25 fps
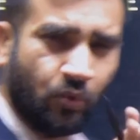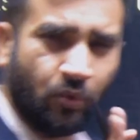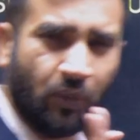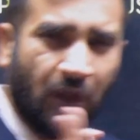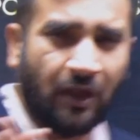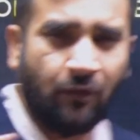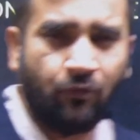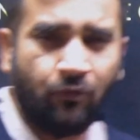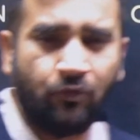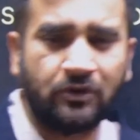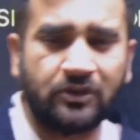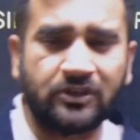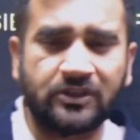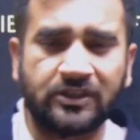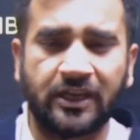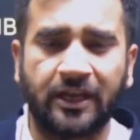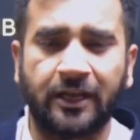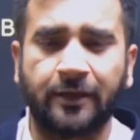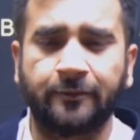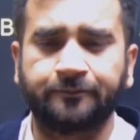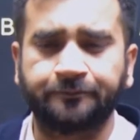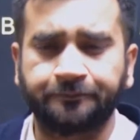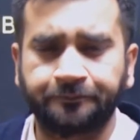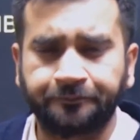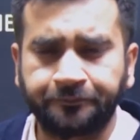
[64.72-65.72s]
I would
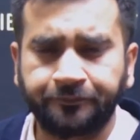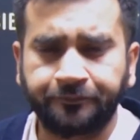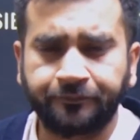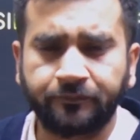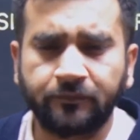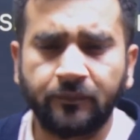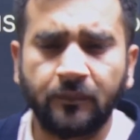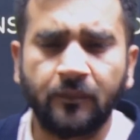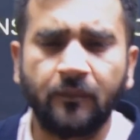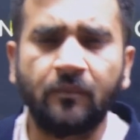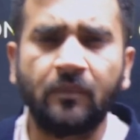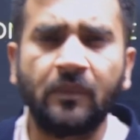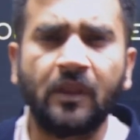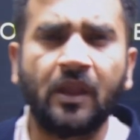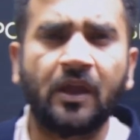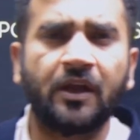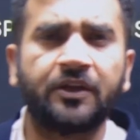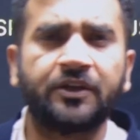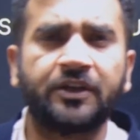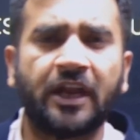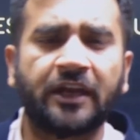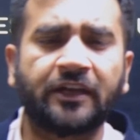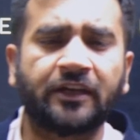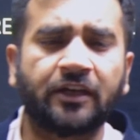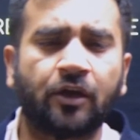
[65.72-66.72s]
say,
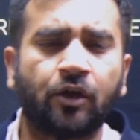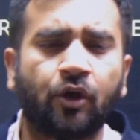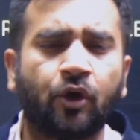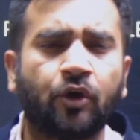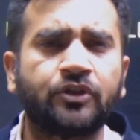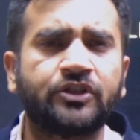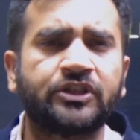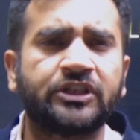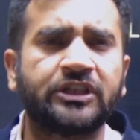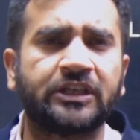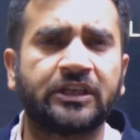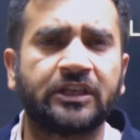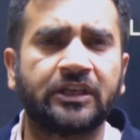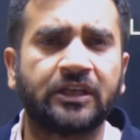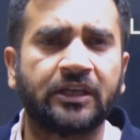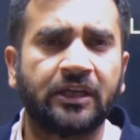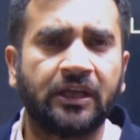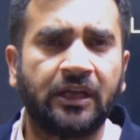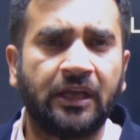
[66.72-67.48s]
technology.